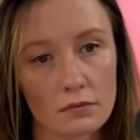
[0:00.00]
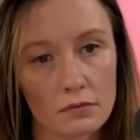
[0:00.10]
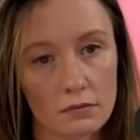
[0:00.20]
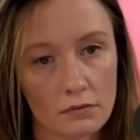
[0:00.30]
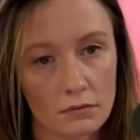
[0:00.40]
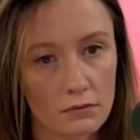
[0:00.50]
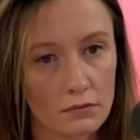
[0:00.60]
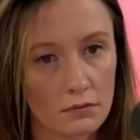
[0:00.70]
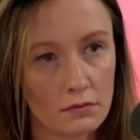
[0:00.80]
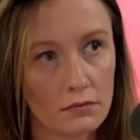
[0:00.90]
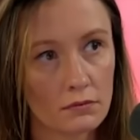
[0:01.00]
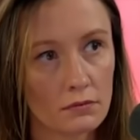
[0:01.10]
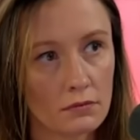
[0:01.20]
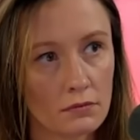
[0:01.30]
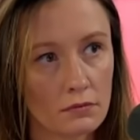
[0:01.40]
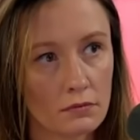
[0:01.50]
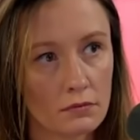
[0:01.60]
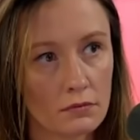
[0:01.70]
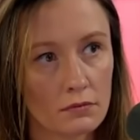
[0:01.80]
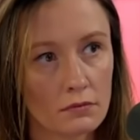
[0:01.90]

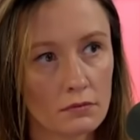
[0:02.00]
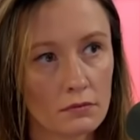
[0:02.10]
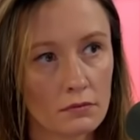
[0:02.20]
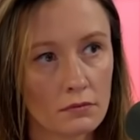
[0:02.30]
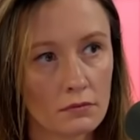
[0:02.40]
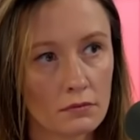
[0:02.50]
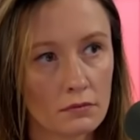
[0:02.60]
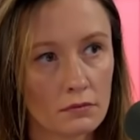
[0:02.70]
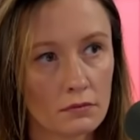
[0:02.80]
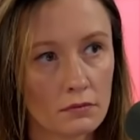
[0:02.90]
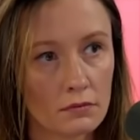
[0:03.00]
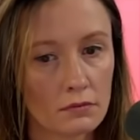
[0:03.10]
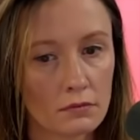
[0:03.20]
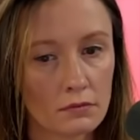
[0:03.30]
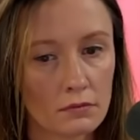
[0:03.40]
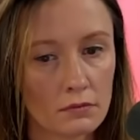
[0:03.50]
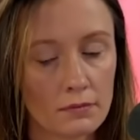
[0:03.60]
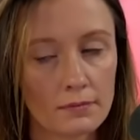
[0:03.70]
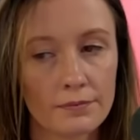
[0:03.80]
[no speech]